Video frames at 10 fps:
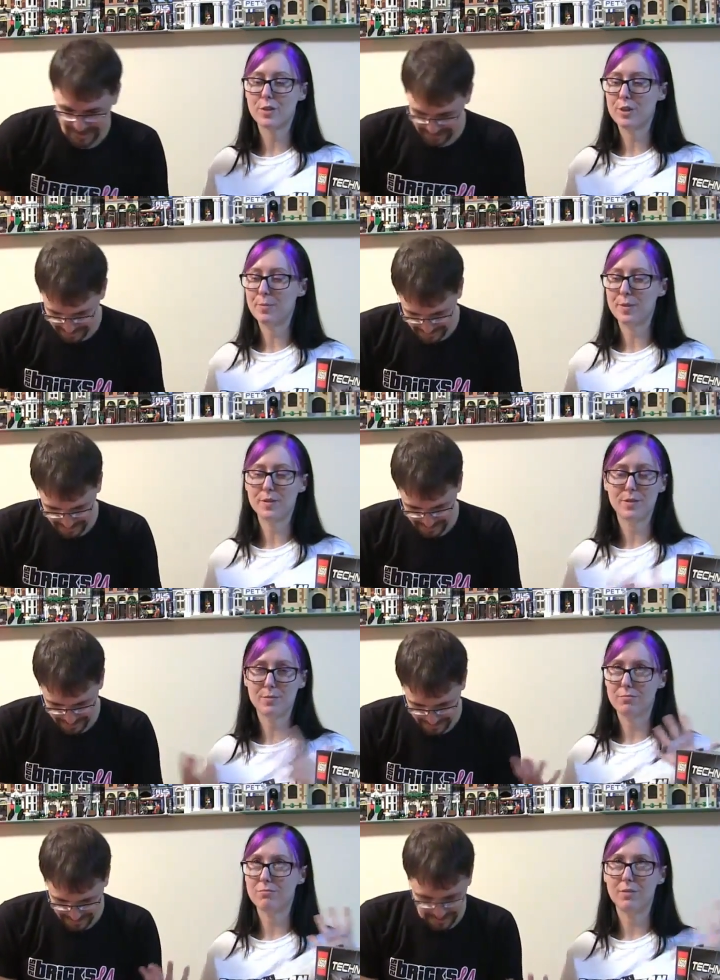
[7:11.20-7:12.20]
Speaker 1: ship is,
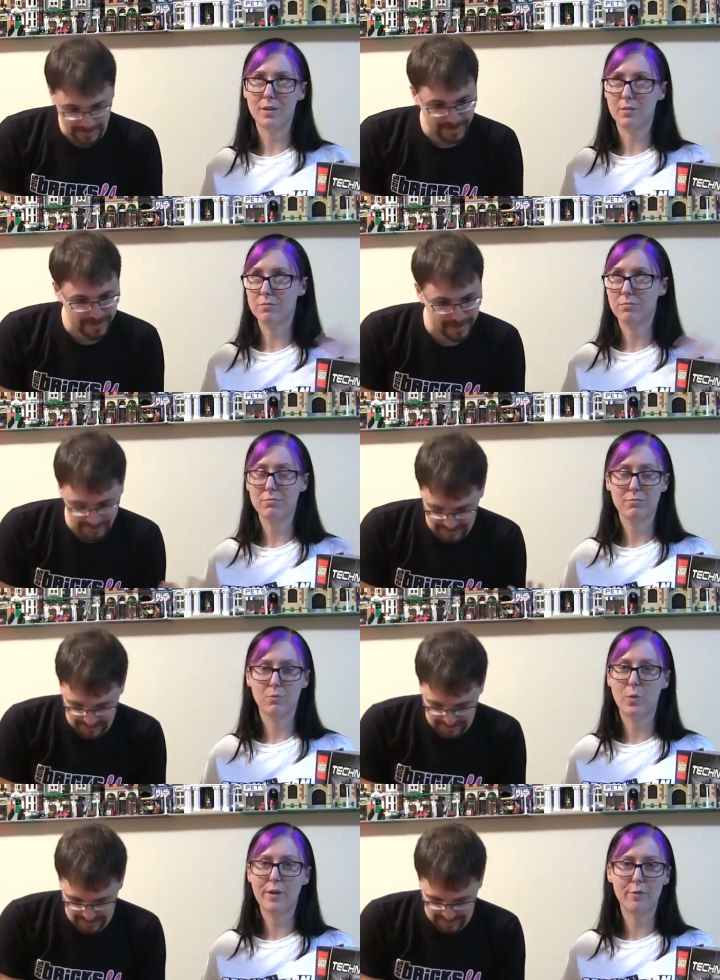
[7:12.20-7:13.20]
you know,
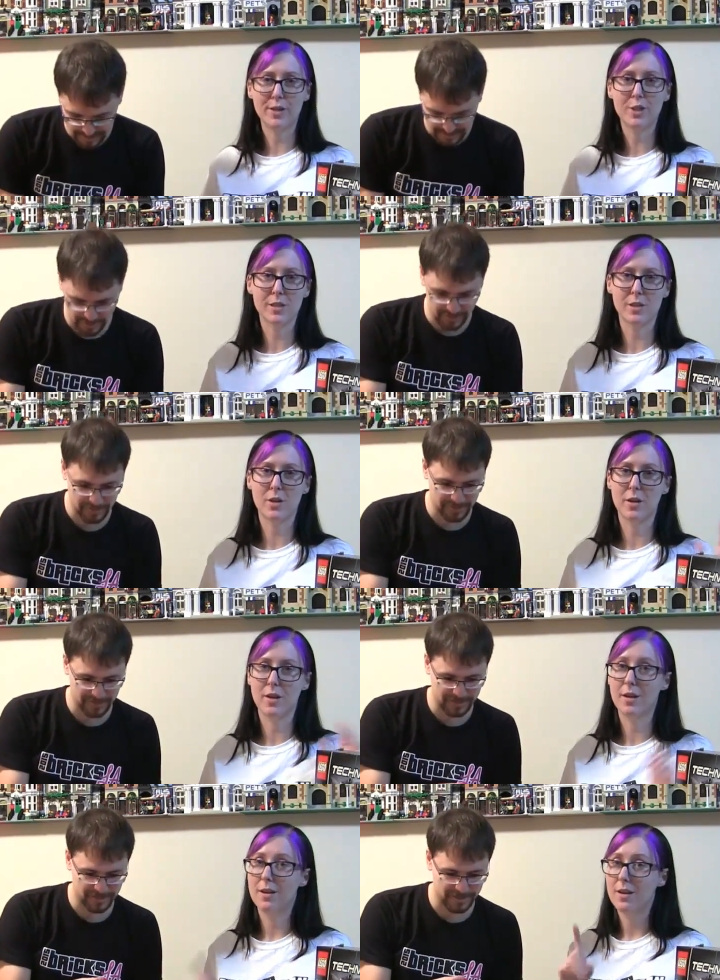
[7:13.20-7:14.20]
whatever inches long.
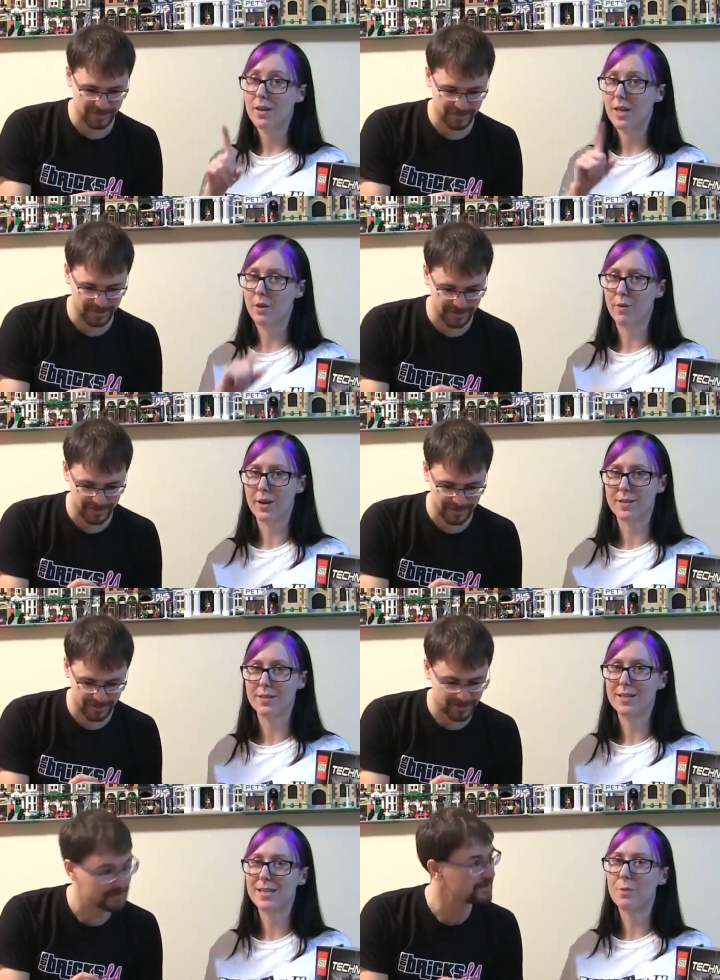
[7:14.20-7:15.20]
Incorrect.
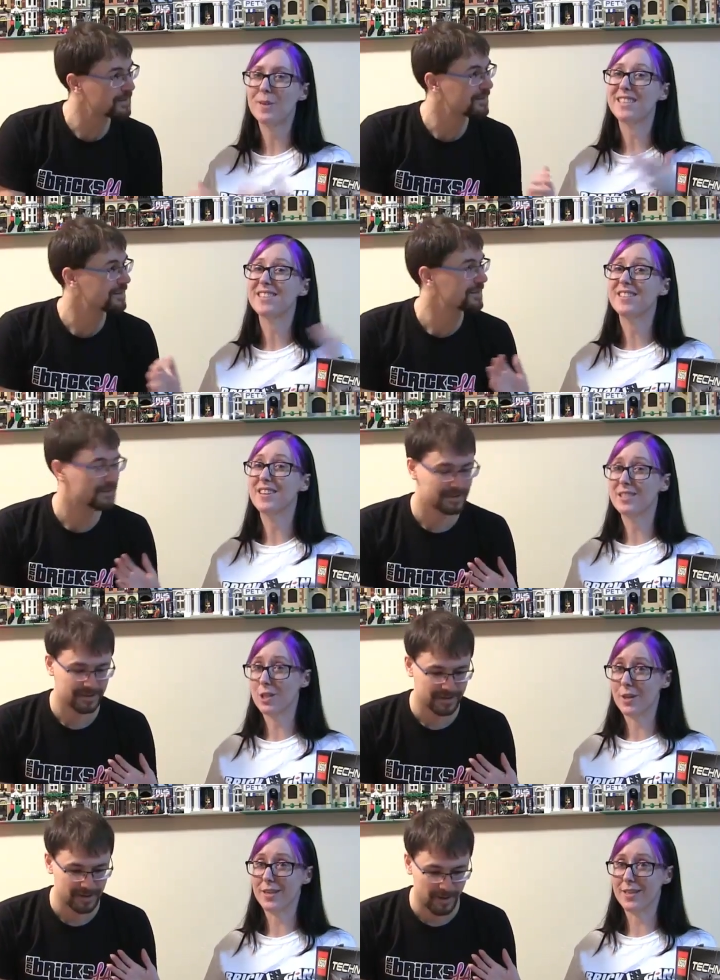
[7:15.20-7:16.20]
It's how many studs
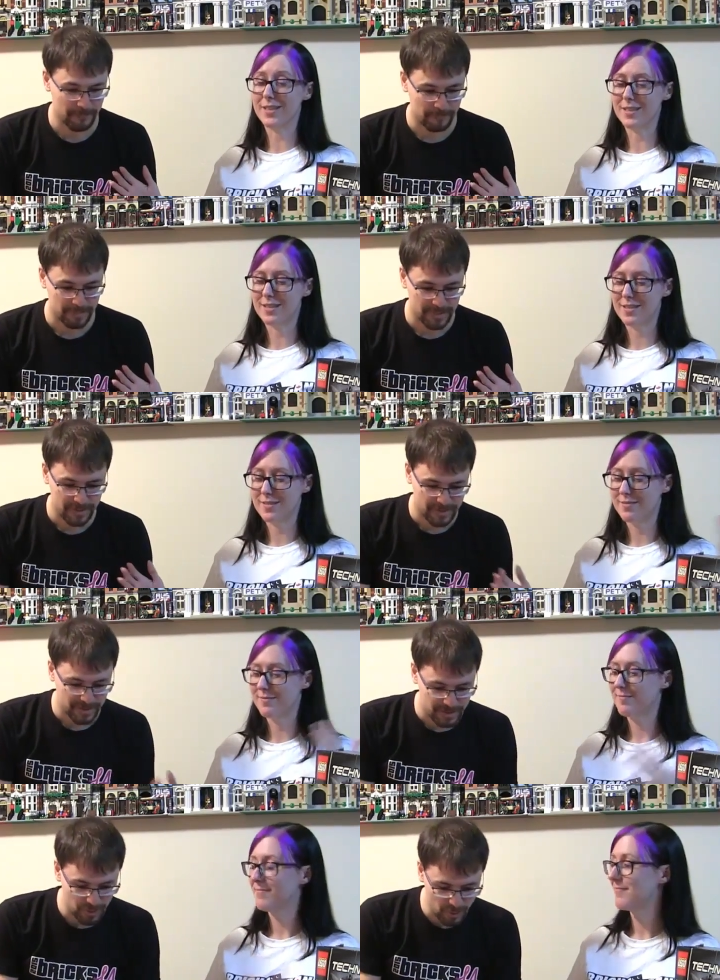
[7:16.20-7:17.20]
long yeah. it is.
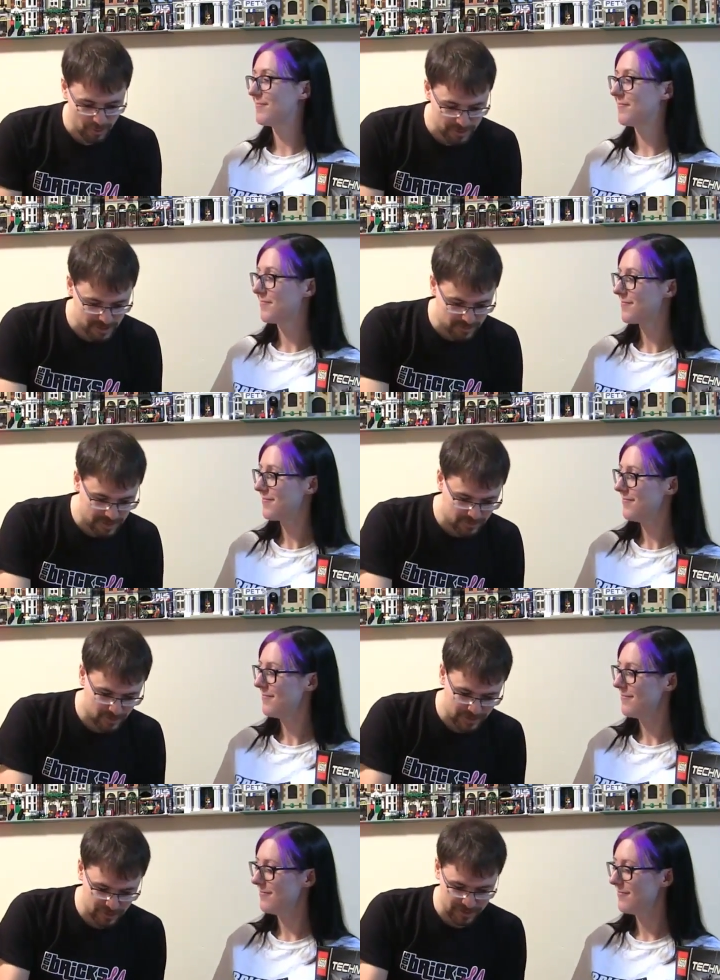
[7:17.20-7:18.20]
Speaker 2: So all these beams are
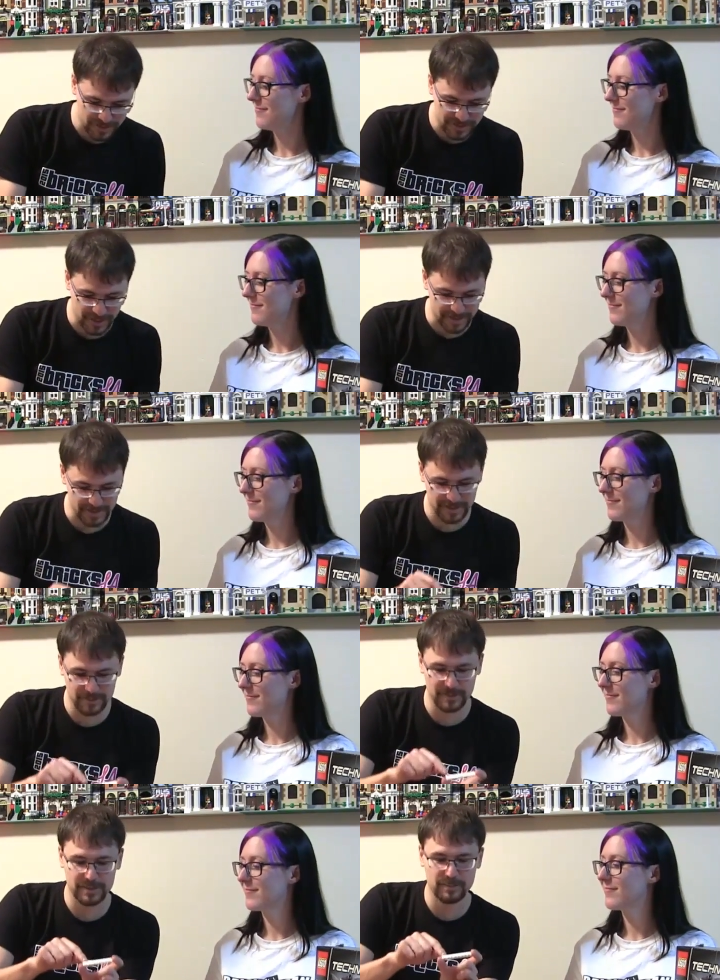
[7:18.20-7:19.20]
measured in studs. Like
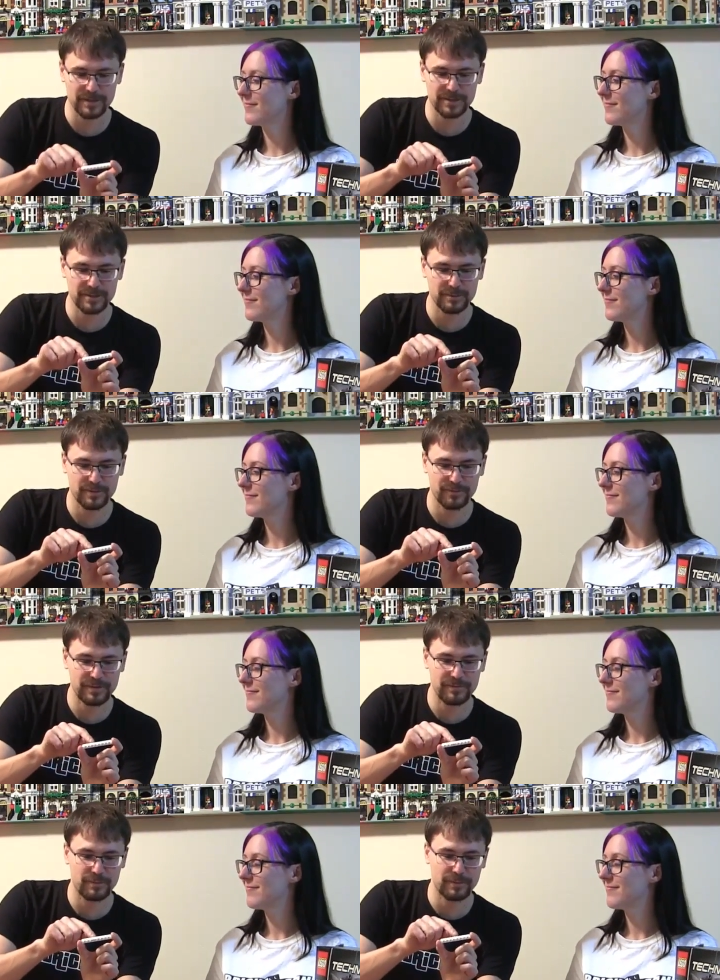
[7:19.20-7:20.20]
this one is one, two,
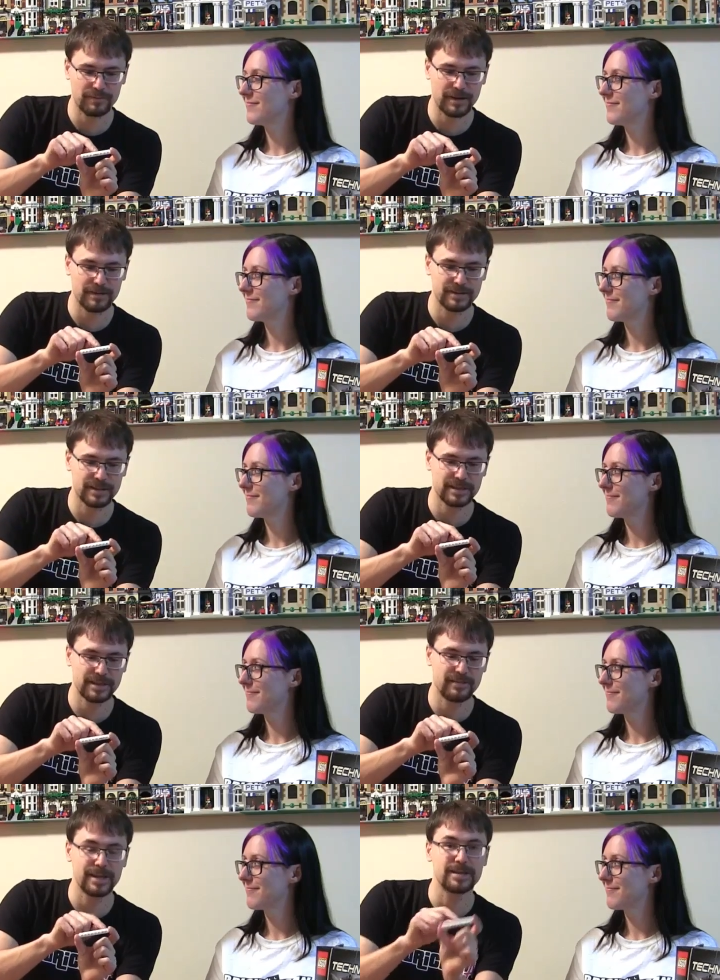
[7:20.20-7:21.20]
three, four, five, six,
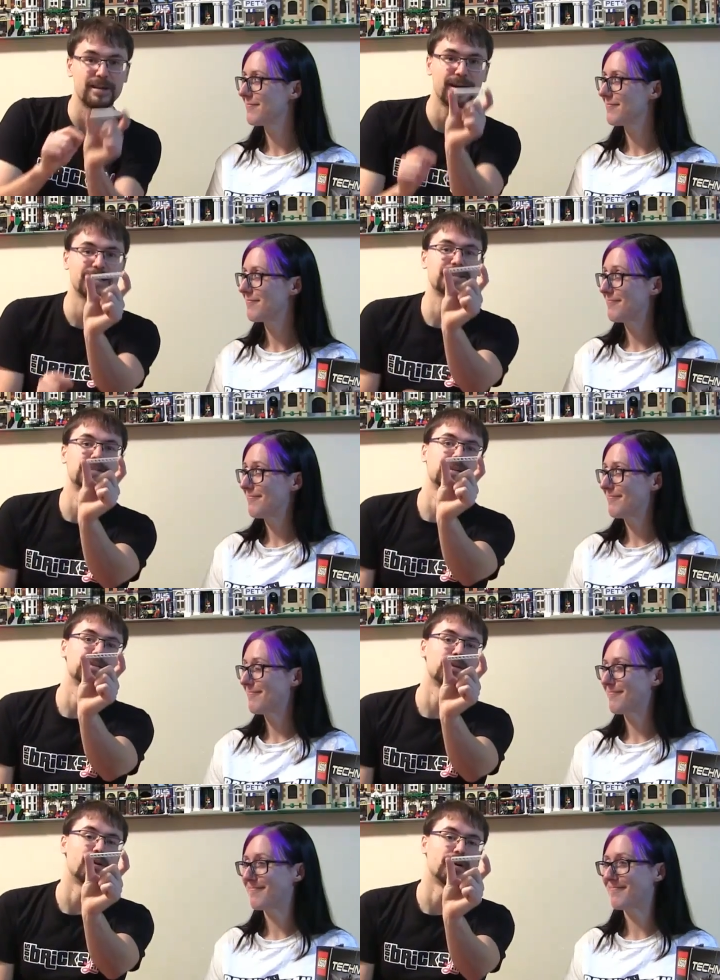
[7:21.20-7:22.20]
seven, eight, nine
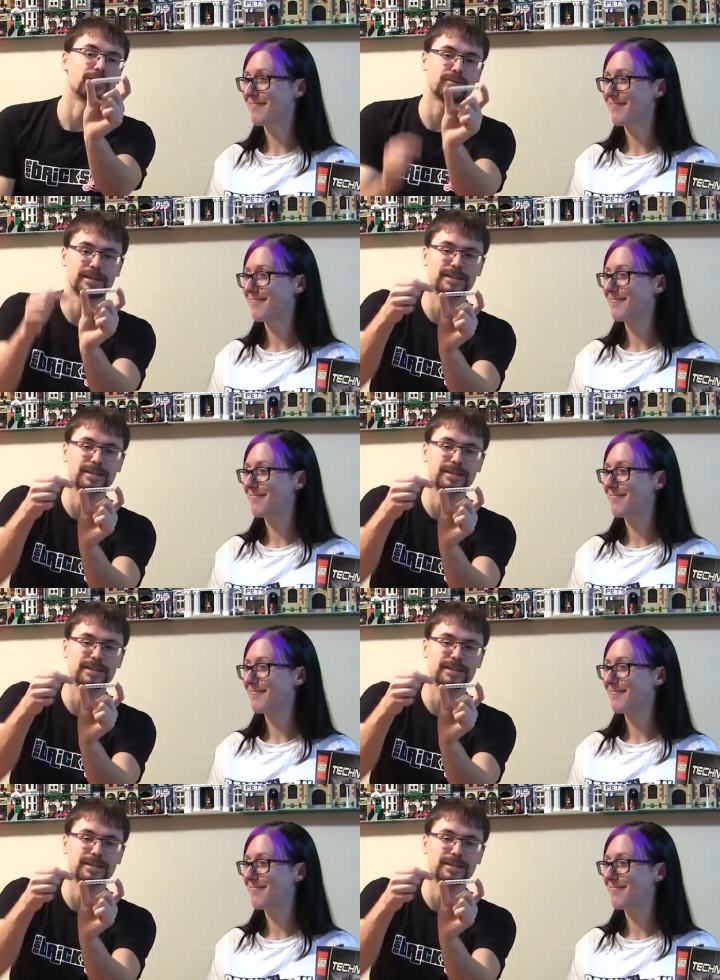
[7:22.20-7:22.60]
studs long. So that's